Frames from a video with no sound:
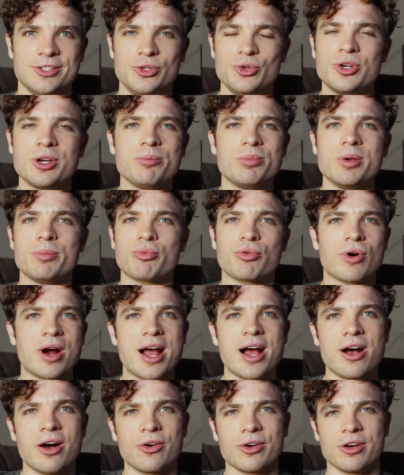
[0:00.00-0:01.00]
You can be
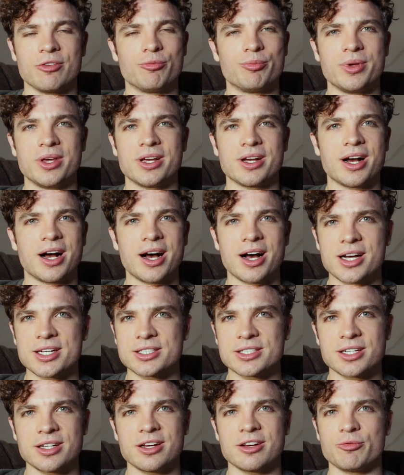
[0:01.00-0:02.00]
proud of being a
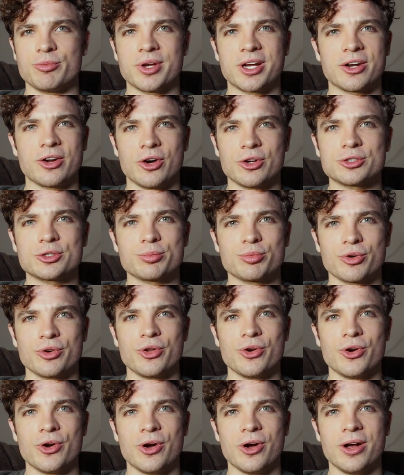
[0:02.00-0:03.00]
hustler, of being an
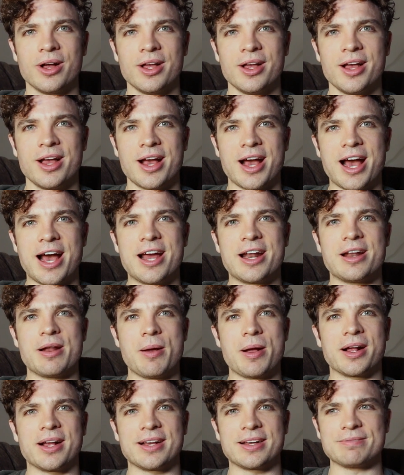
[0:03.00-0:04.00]
entrepreneur, and
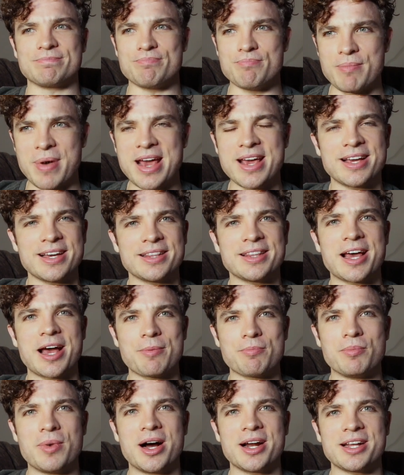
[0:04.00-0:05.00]
making
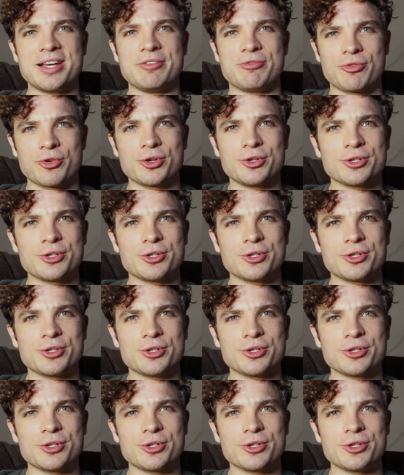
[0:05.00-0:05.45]
that money for